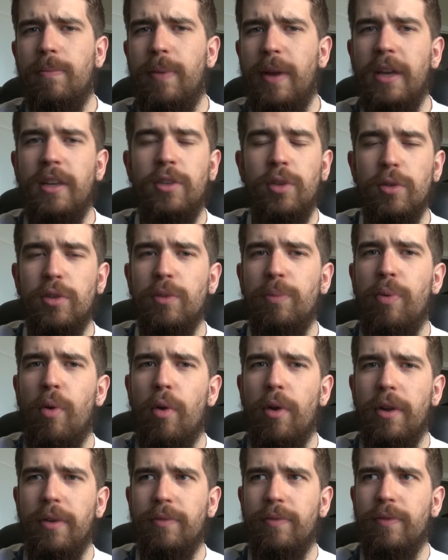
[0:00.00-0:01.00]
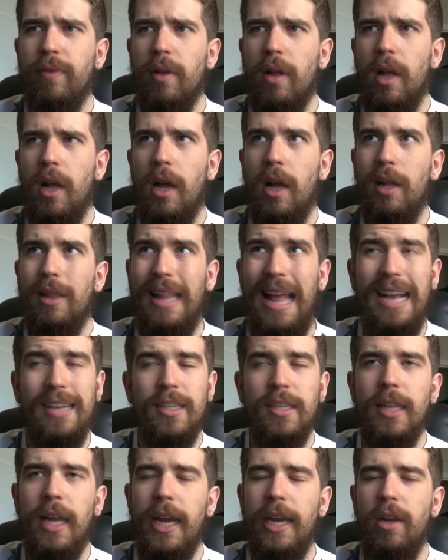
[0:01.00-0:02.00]
being so supportive
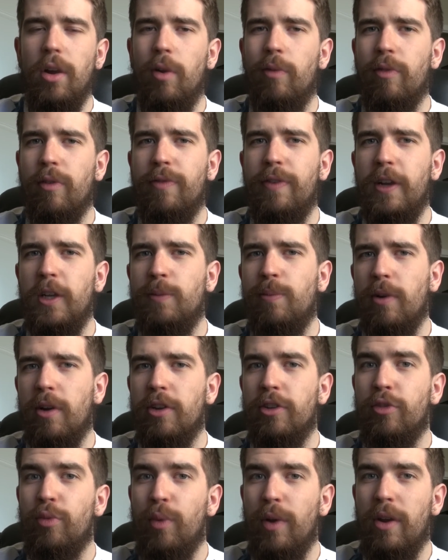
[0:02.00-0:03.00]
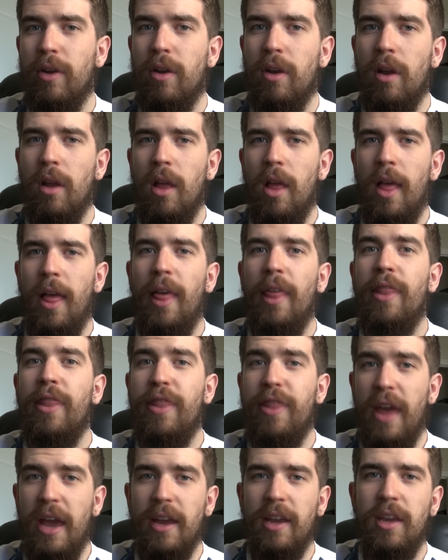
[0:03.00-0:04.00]
last night over Facebook and Twitter,
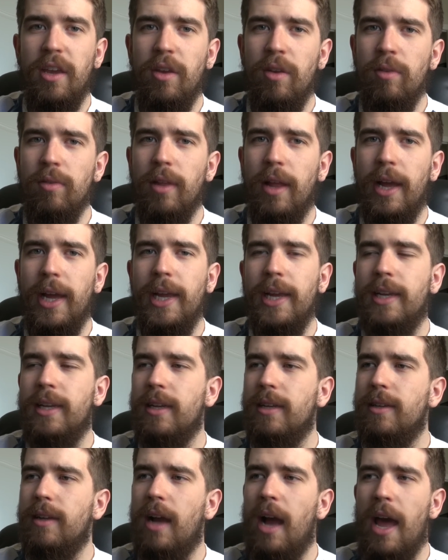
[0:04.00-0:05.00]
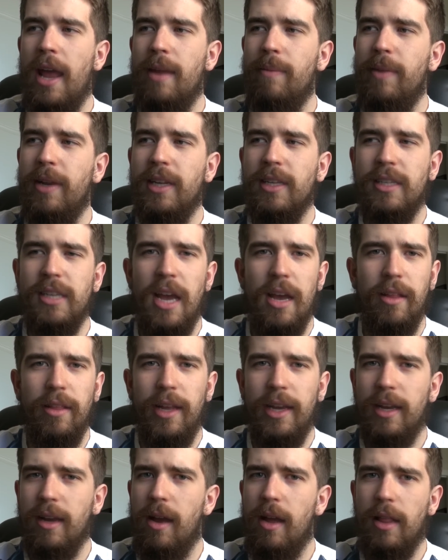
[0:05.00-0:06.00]
thank you. Like, I didn't mean to sound
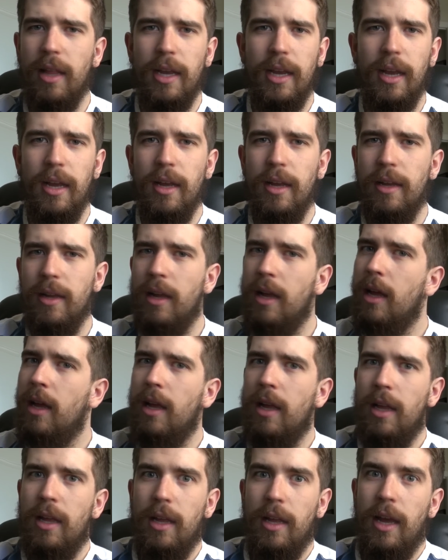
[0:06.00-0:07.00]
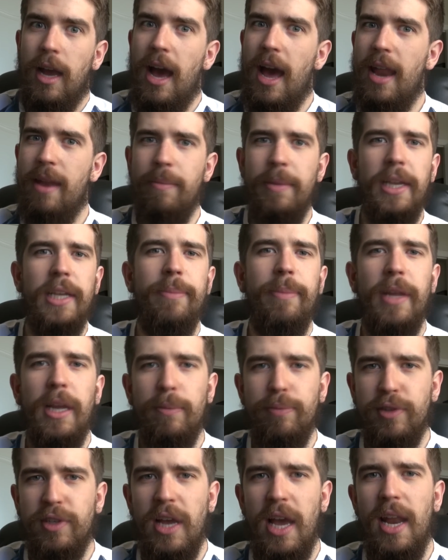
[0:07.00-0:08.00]
like I didn't mean to be
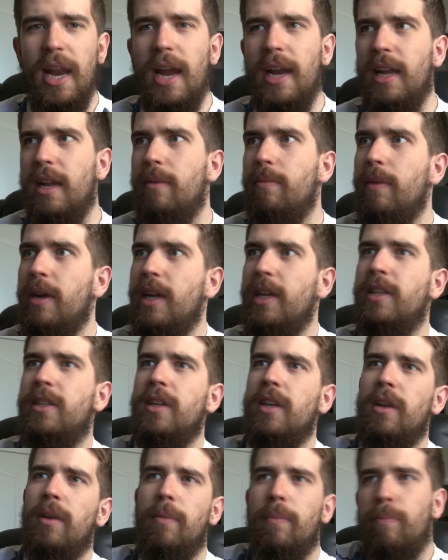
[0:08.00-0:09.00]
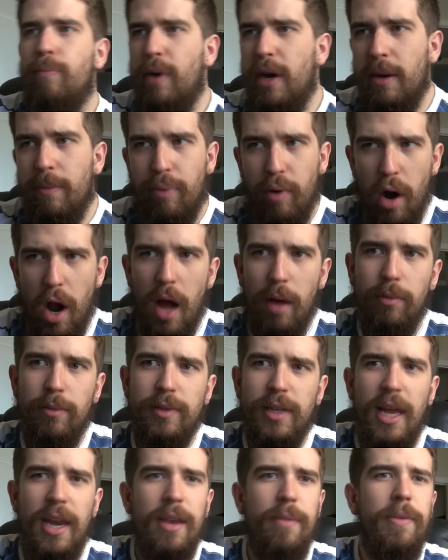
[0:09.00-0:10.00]
upset. I didn't mean to bring
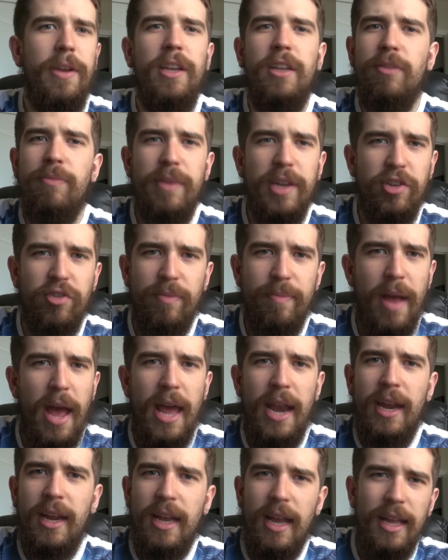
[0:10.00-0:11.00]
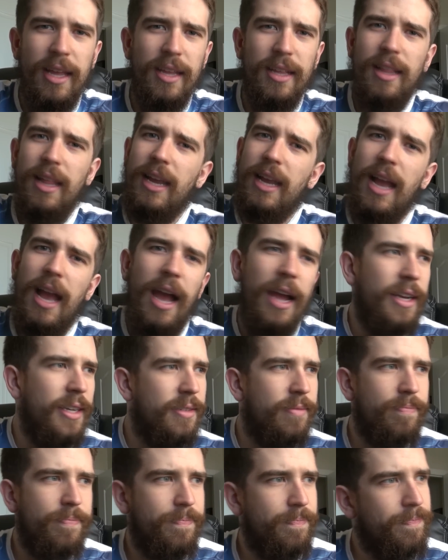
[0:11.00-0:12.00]
problems. I didn't mean to be dramatic.
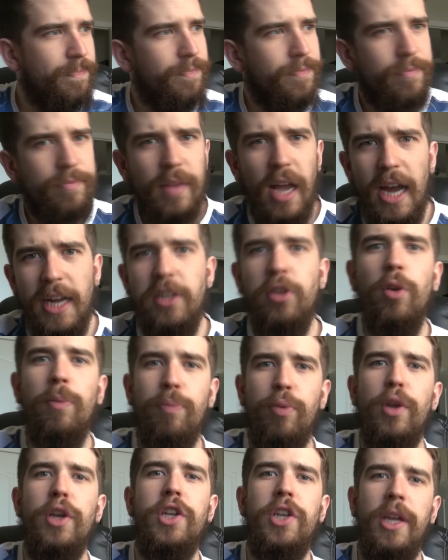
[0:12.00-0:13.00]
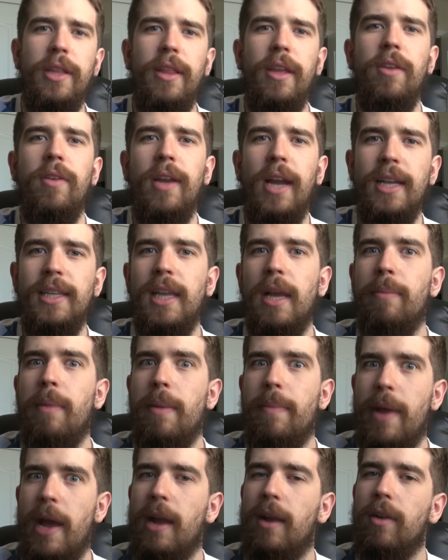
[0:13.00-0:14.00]
I do appreciate that you guys have
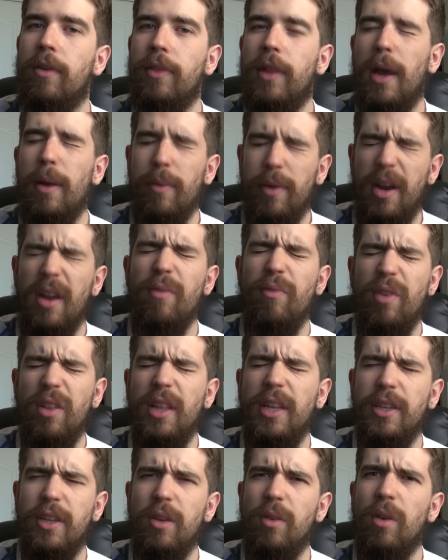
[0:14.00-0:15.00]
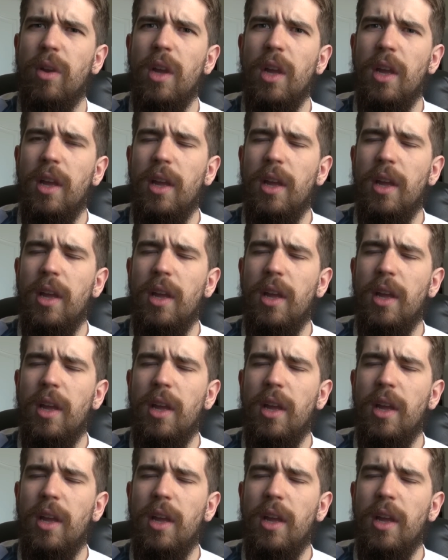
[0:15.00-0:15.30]
my back on that one. I really do,